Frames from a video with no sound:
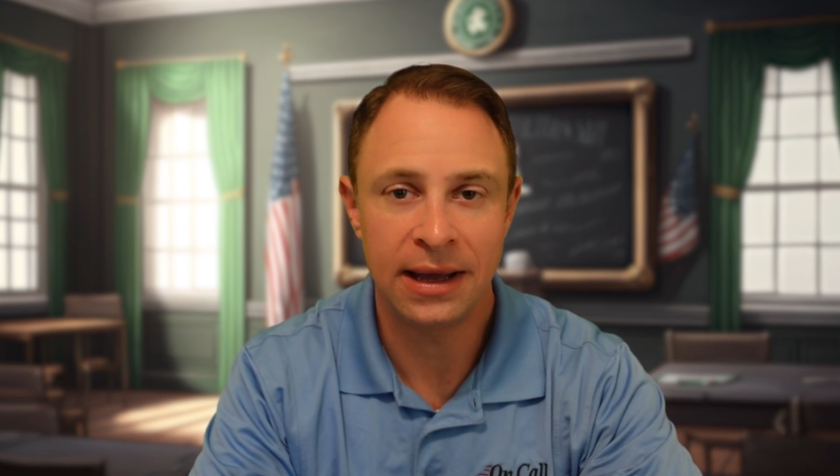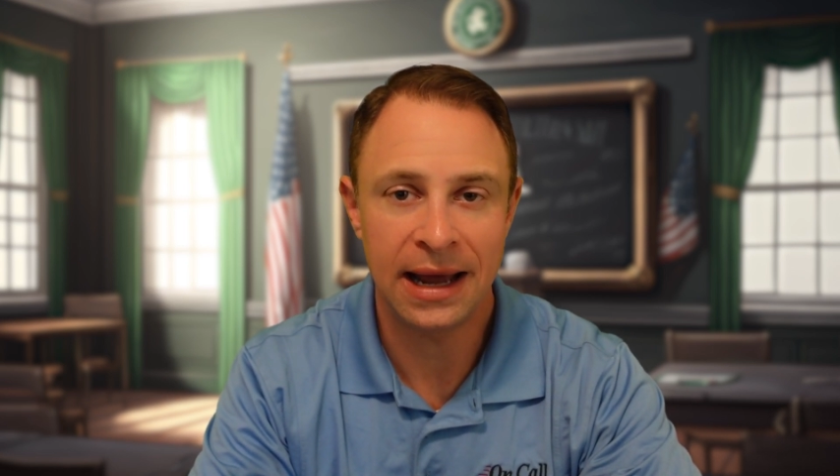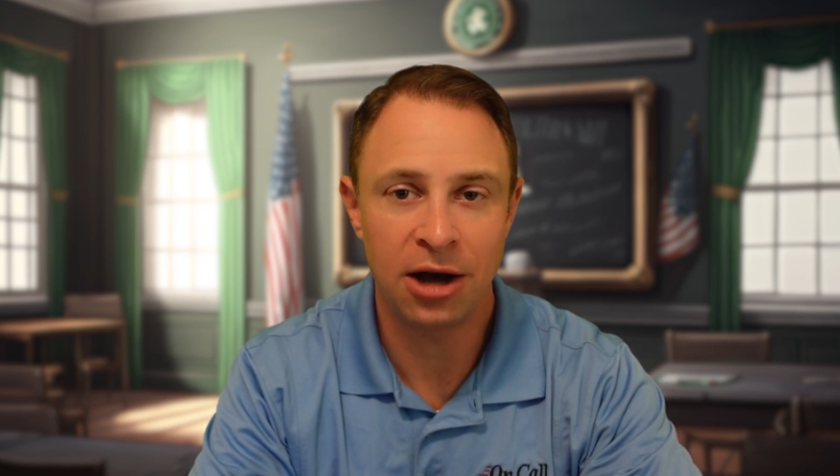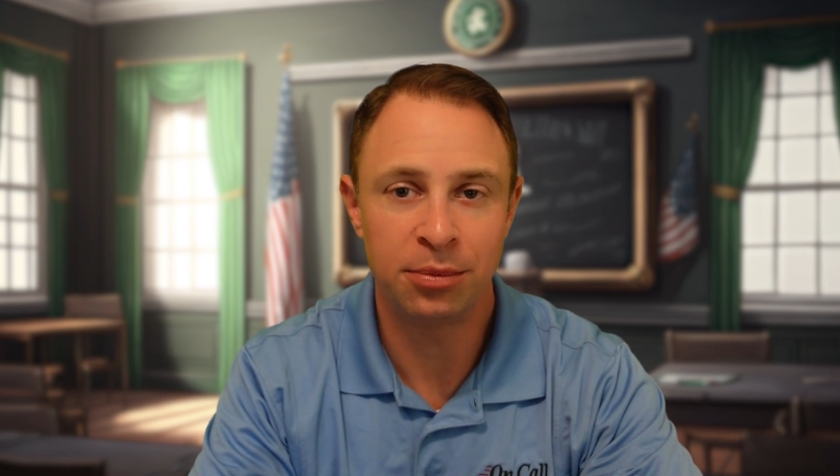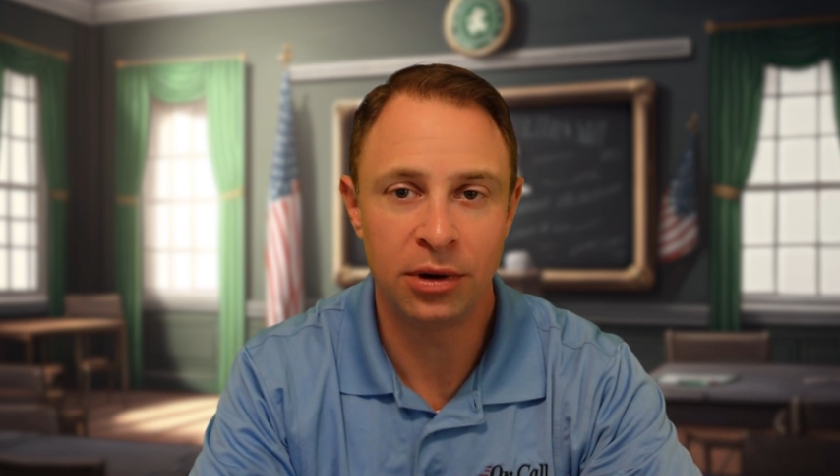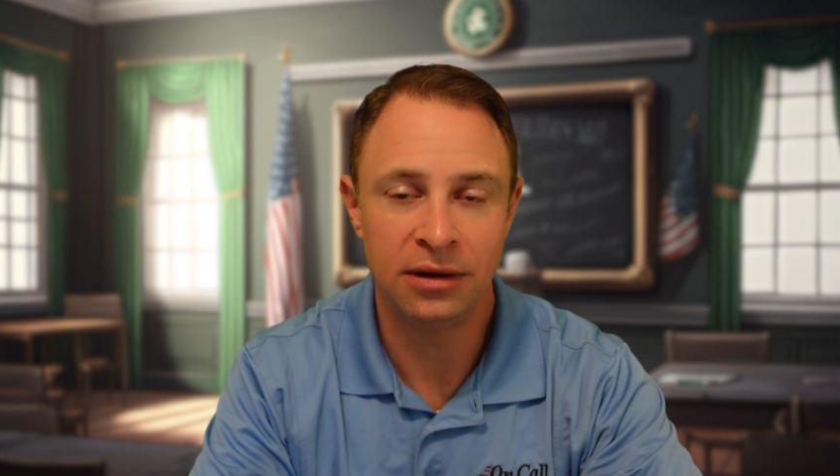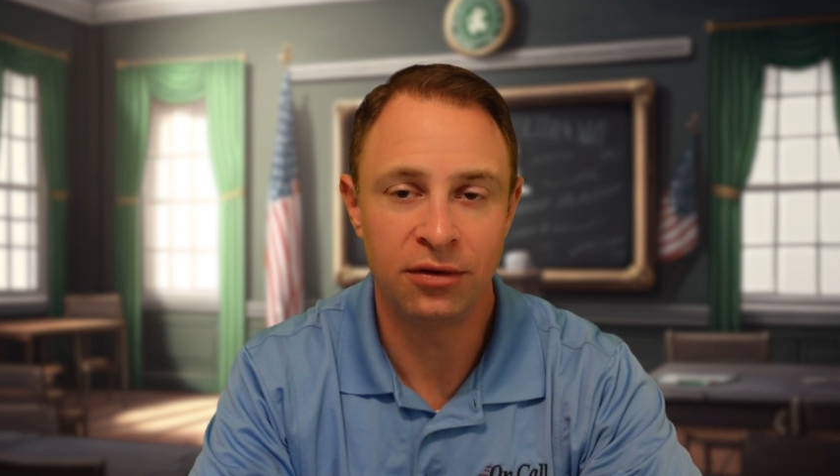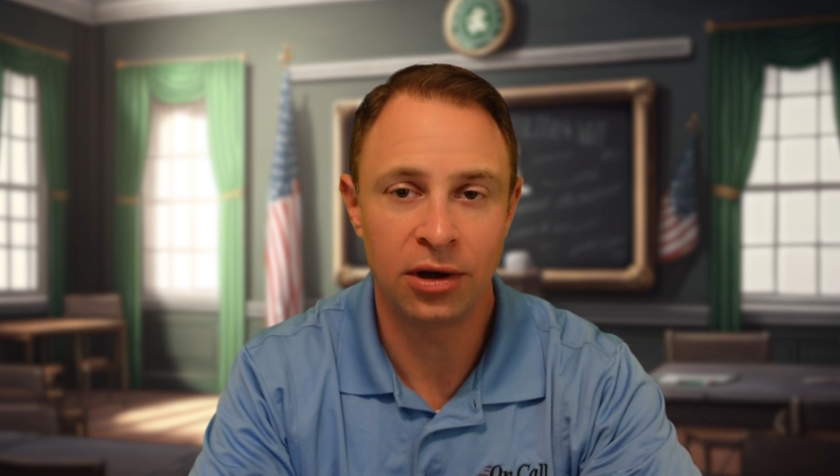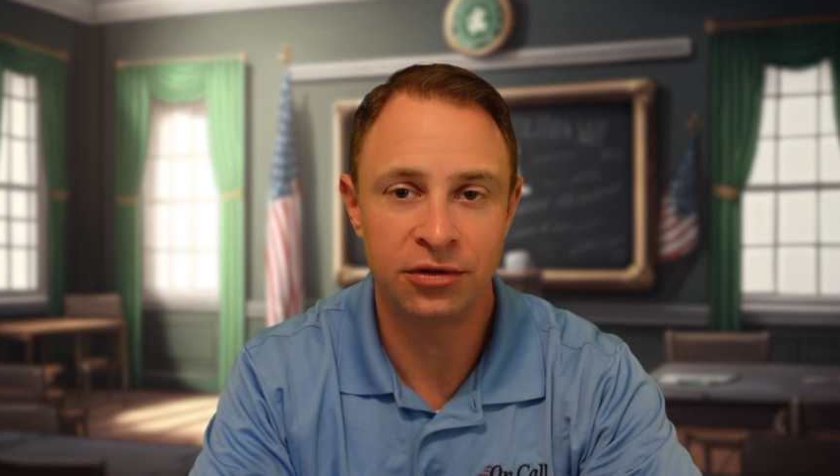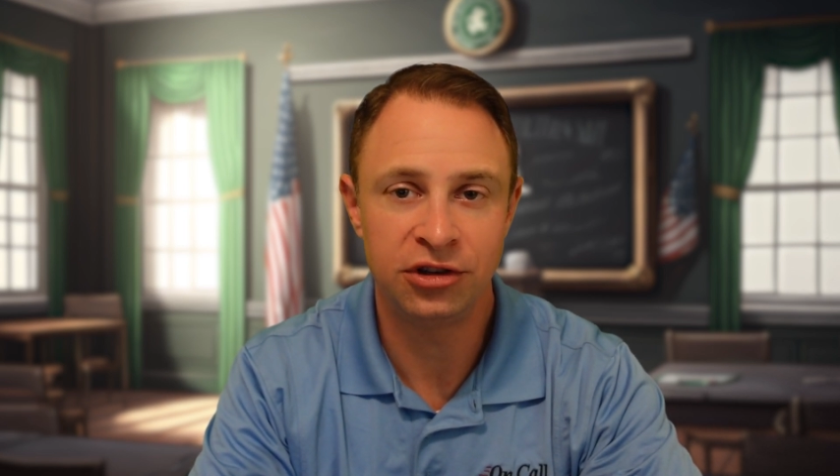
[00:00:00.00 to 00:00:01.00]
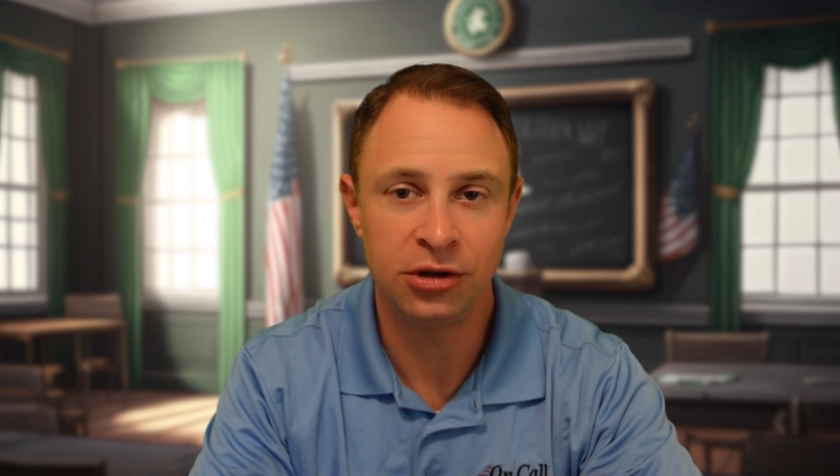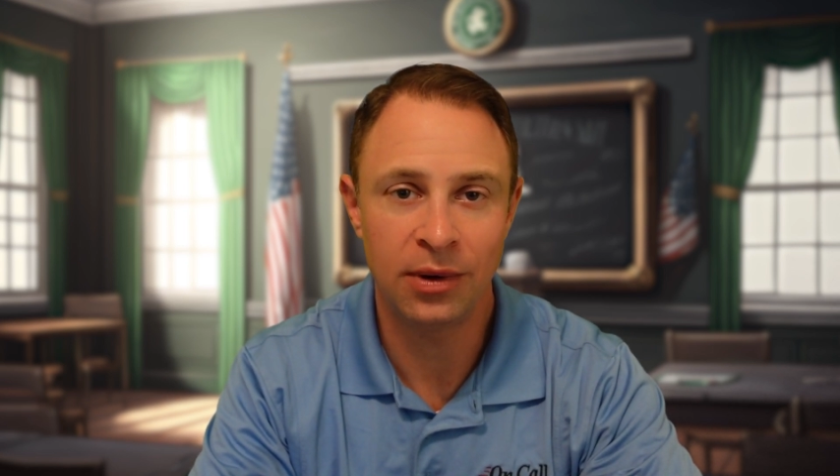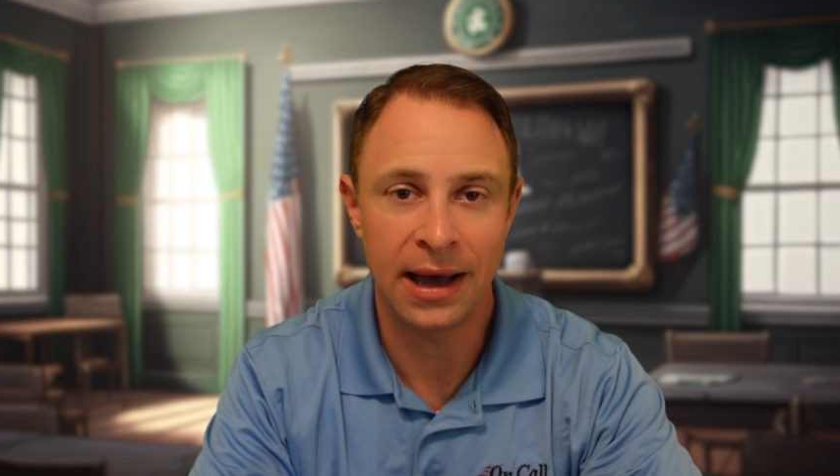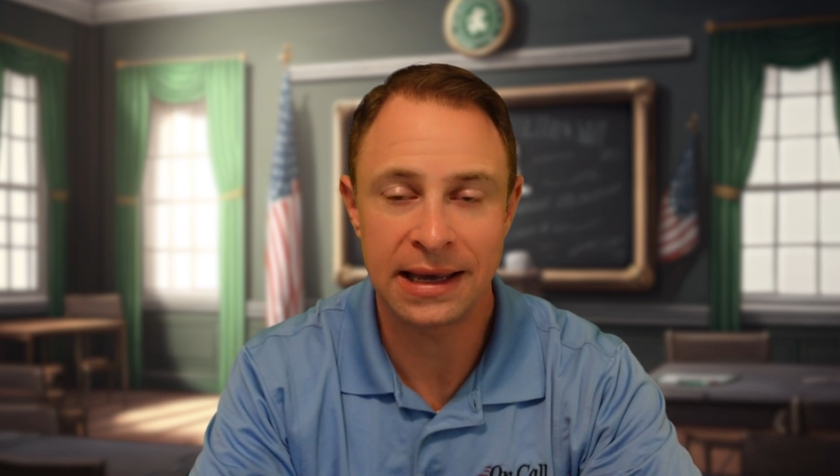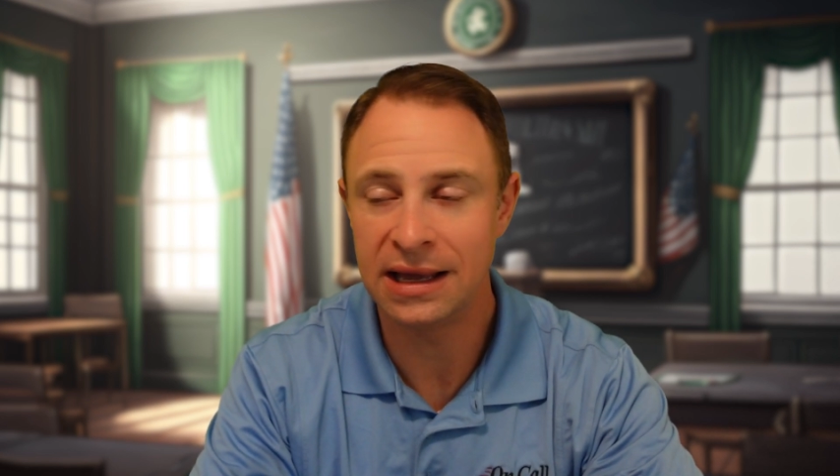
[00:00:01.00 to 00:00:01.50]
and output involves
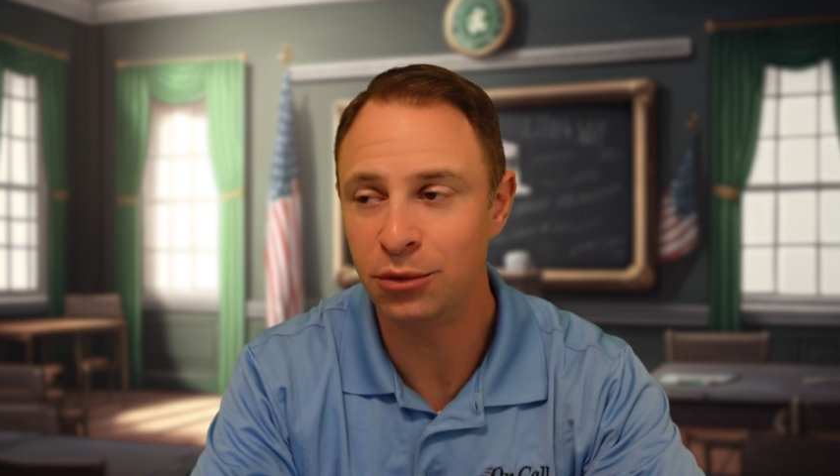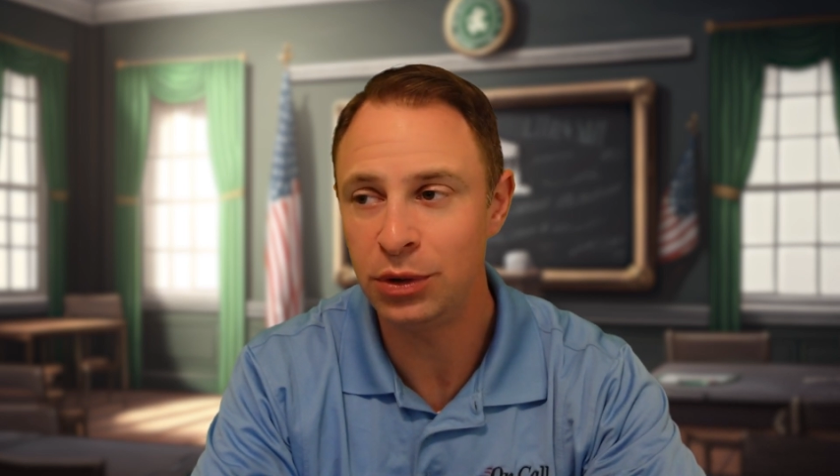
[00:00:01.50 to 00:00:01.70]
CUI. Again,